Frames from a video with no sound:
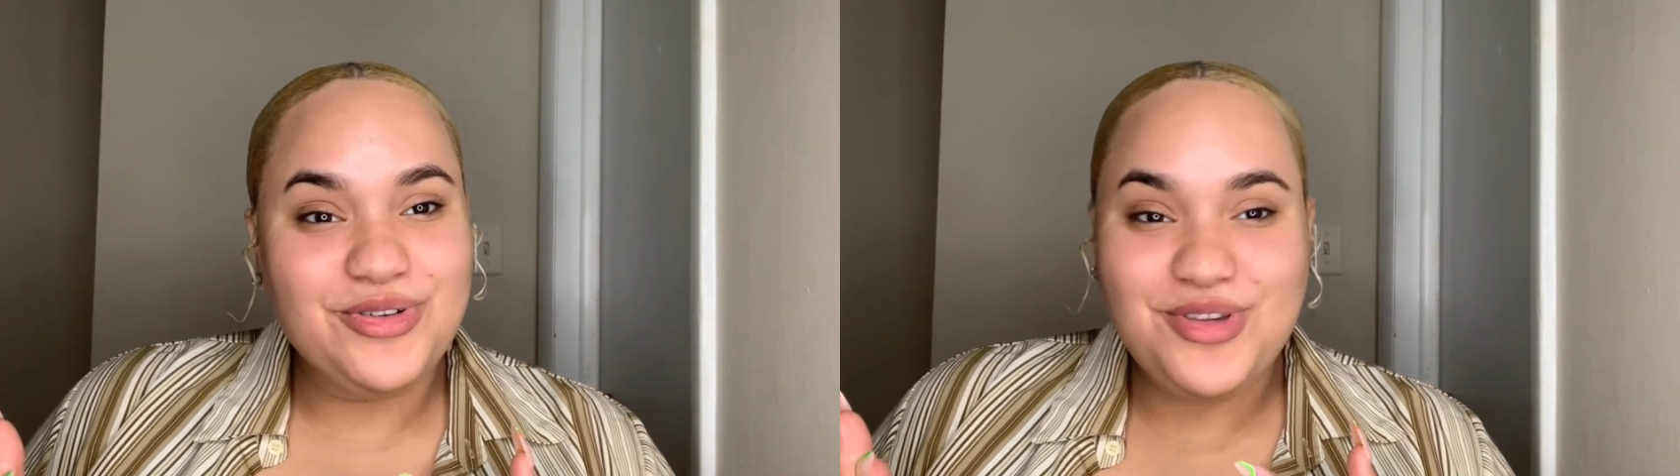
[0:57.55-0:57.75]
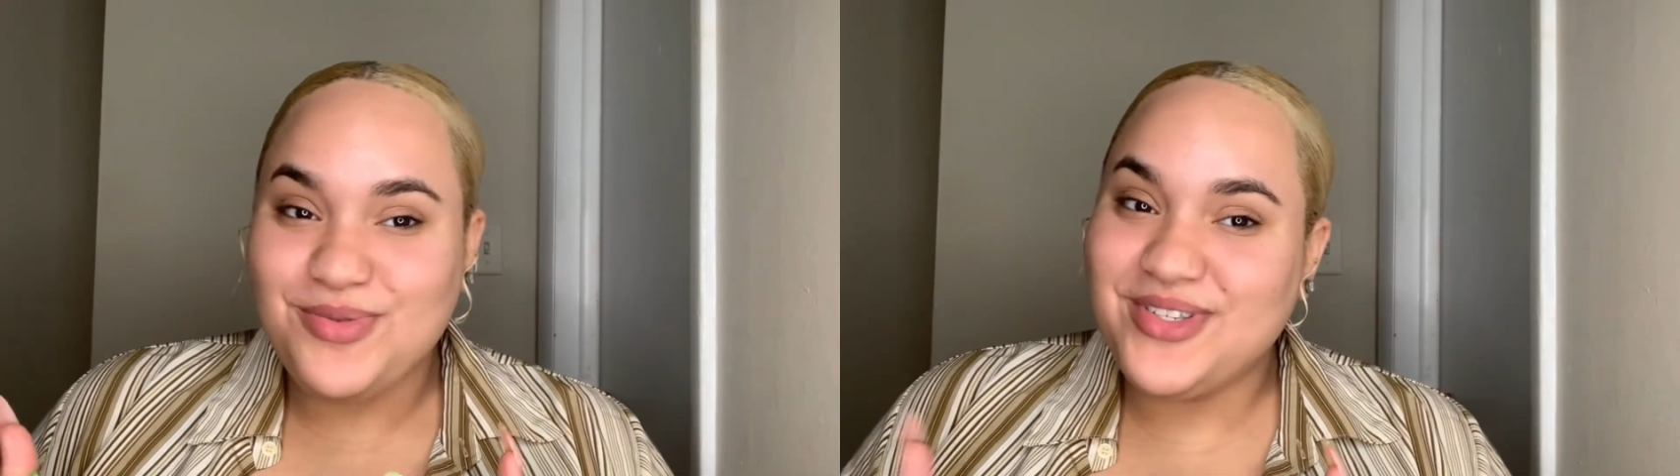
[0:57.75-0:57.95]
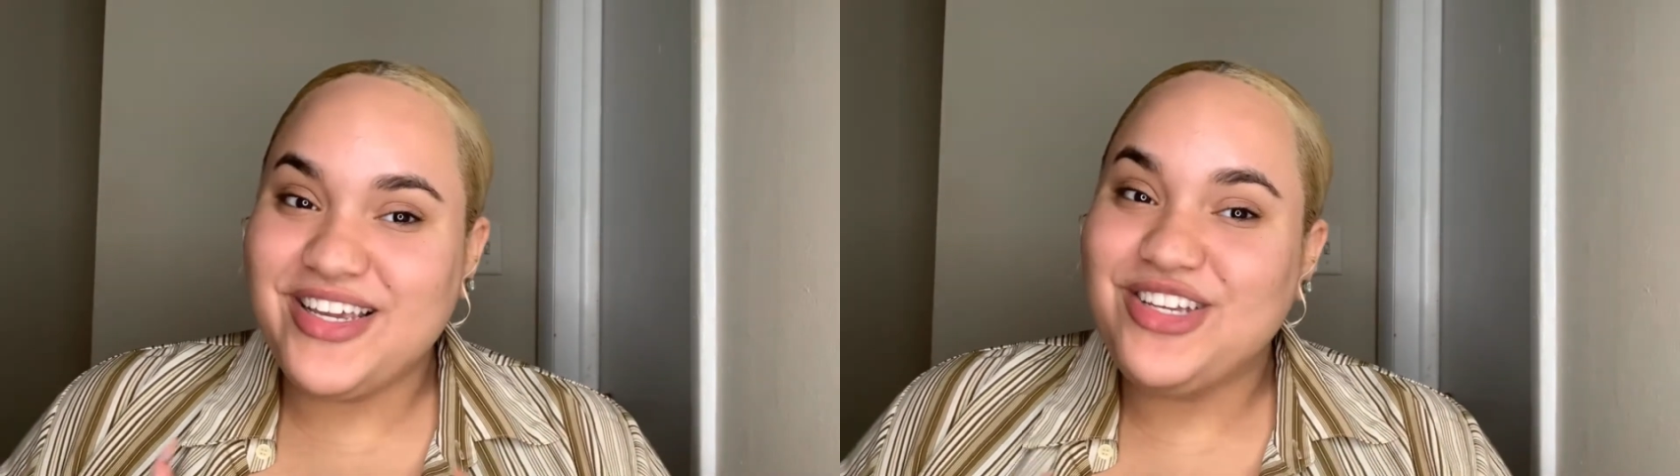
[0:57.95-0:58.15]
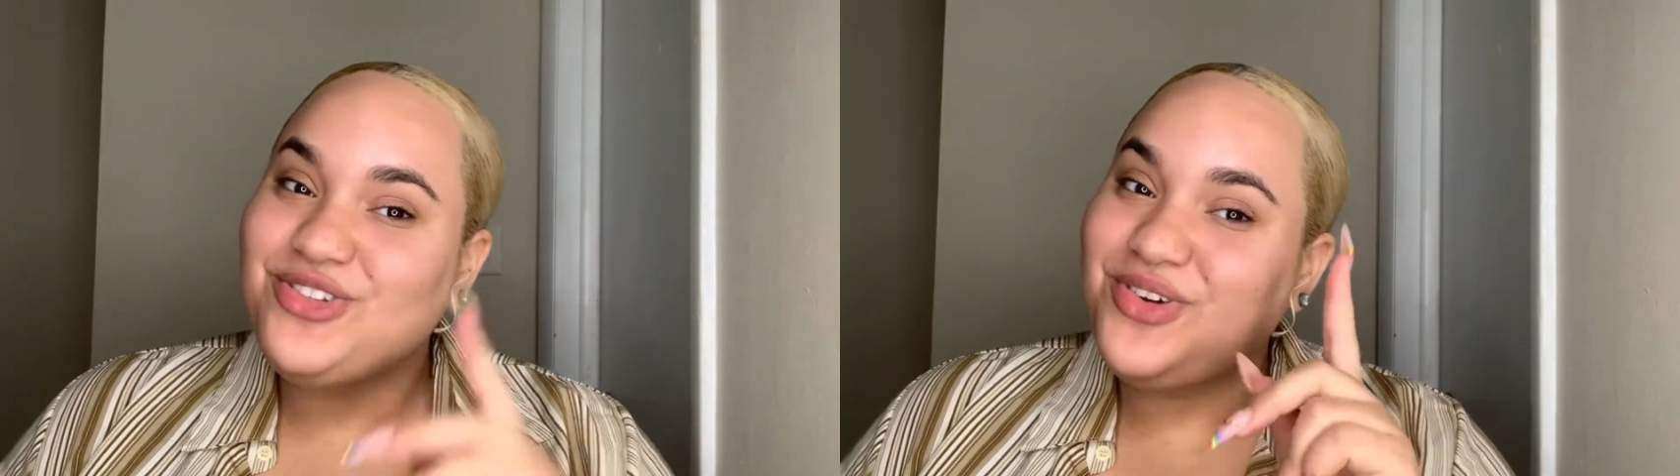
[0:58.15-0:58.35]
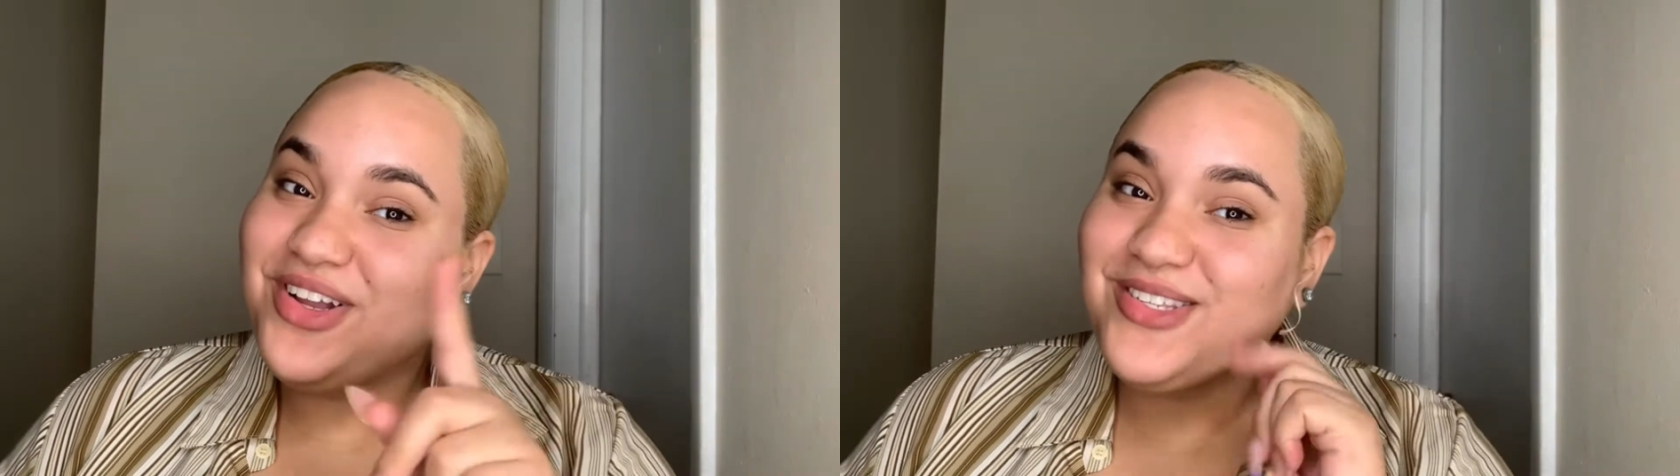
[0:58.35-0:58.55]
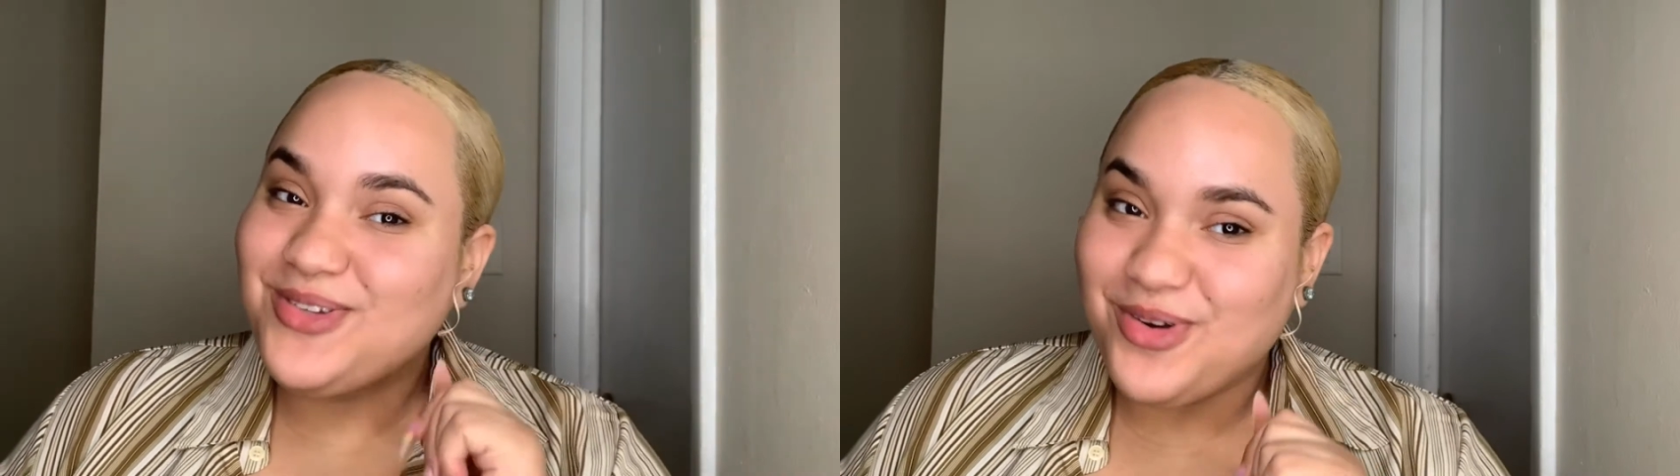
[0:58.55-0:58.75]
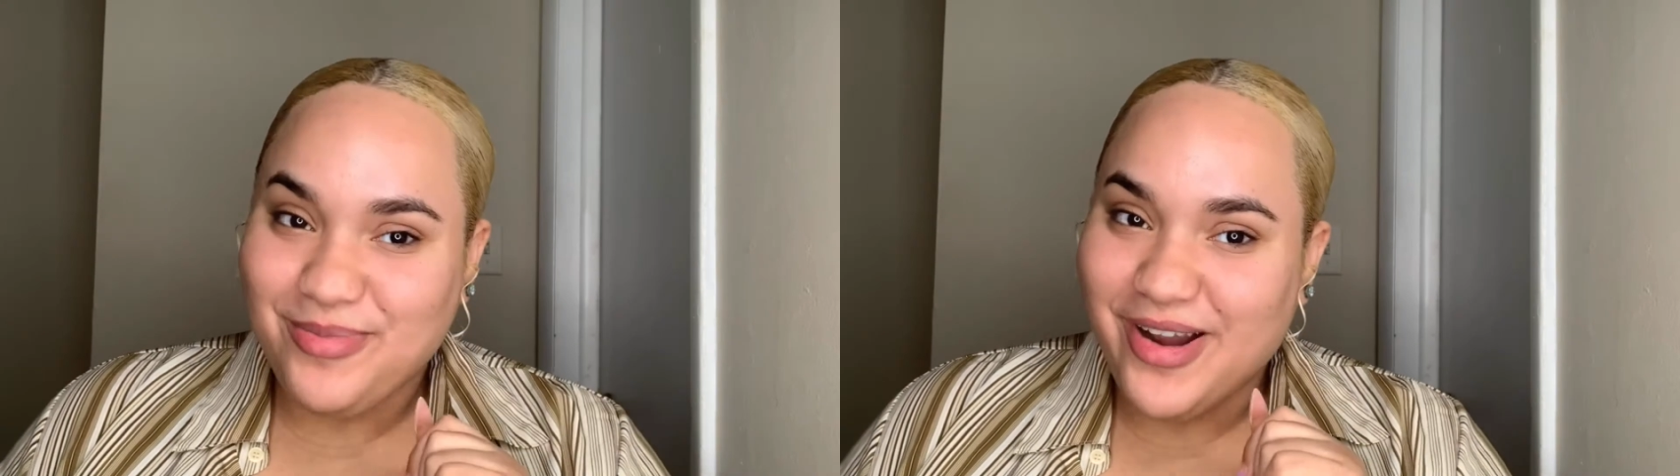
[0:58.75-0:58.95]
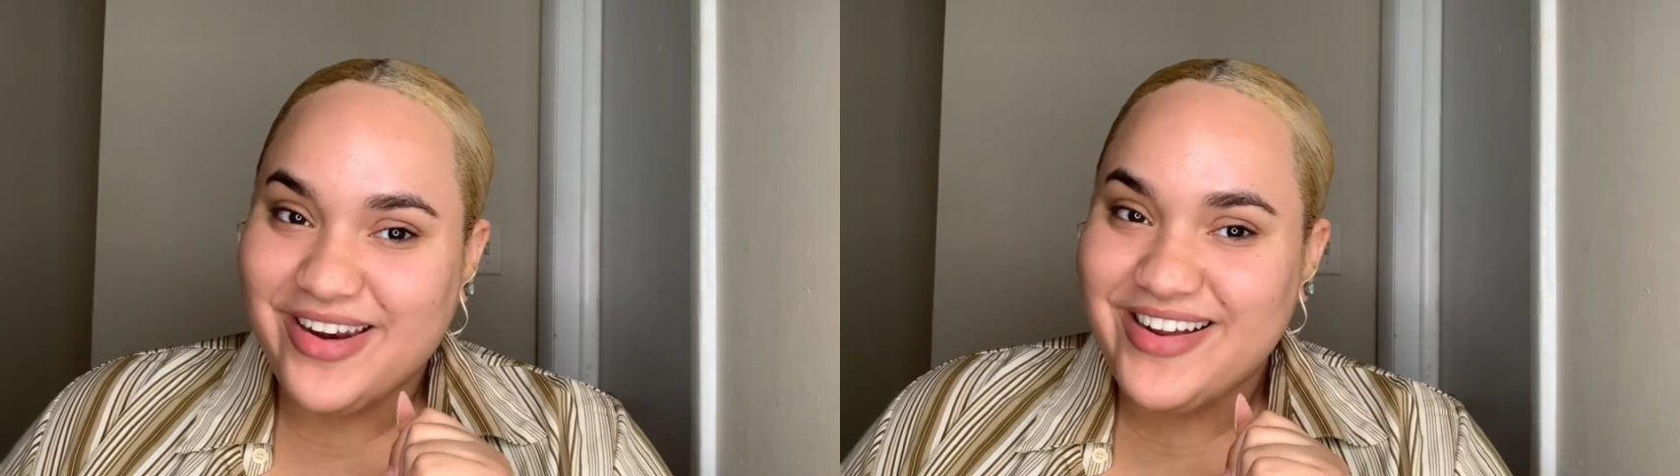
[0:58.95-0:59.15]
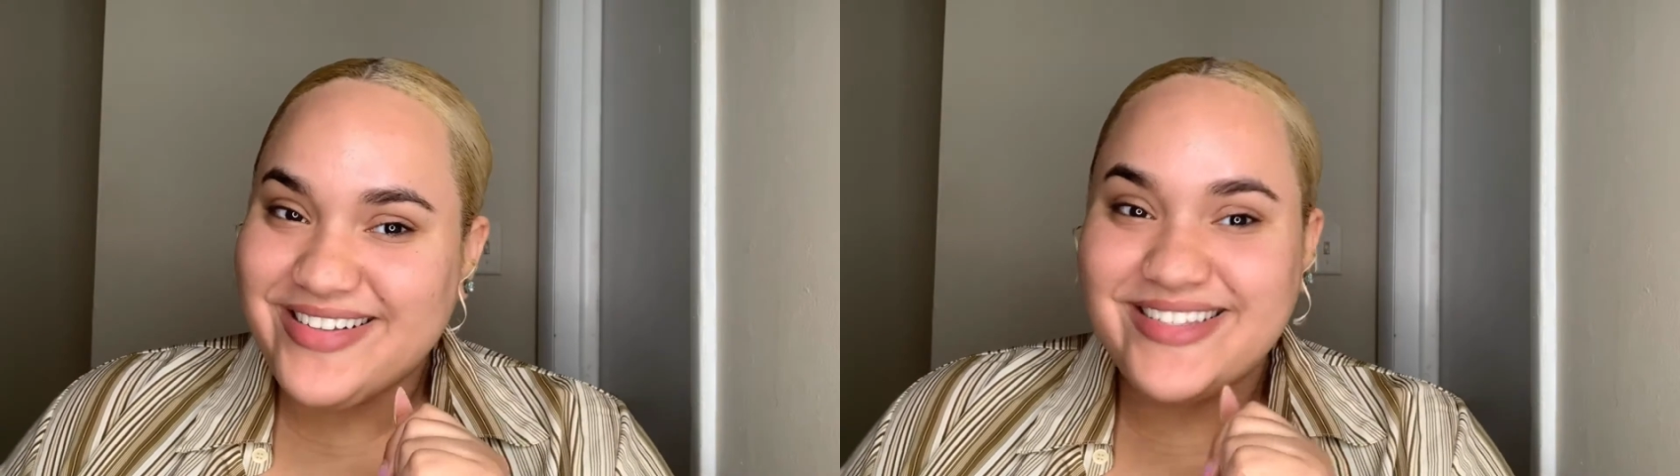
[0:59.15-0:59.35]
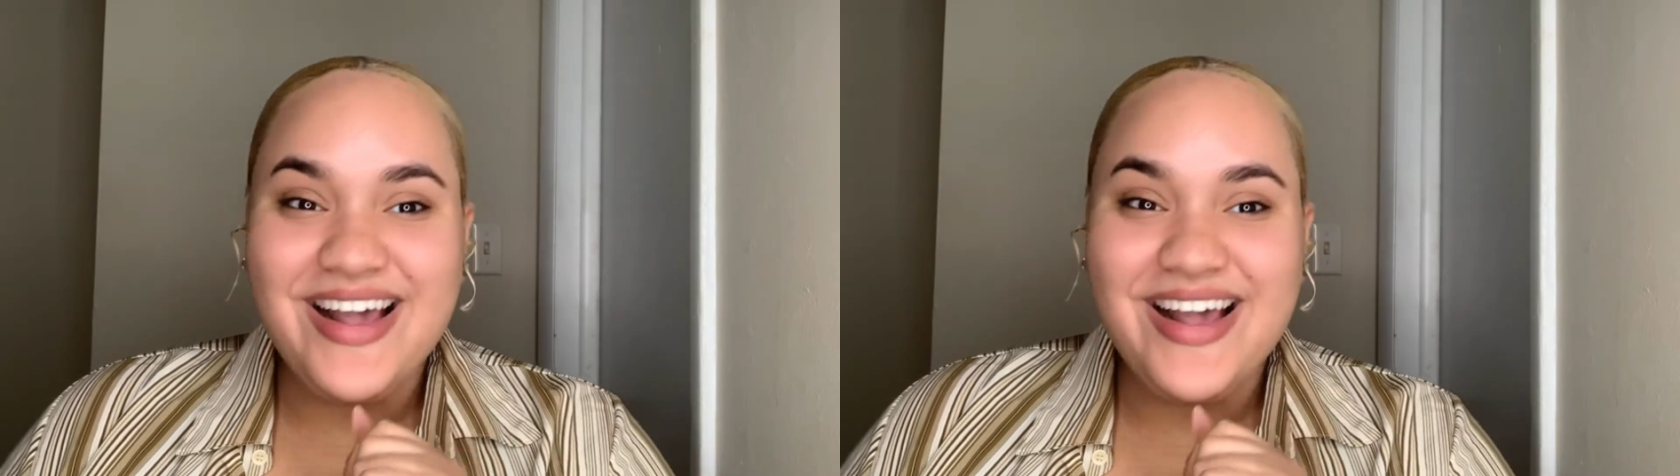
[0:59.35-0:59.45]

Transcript: using drugstore products.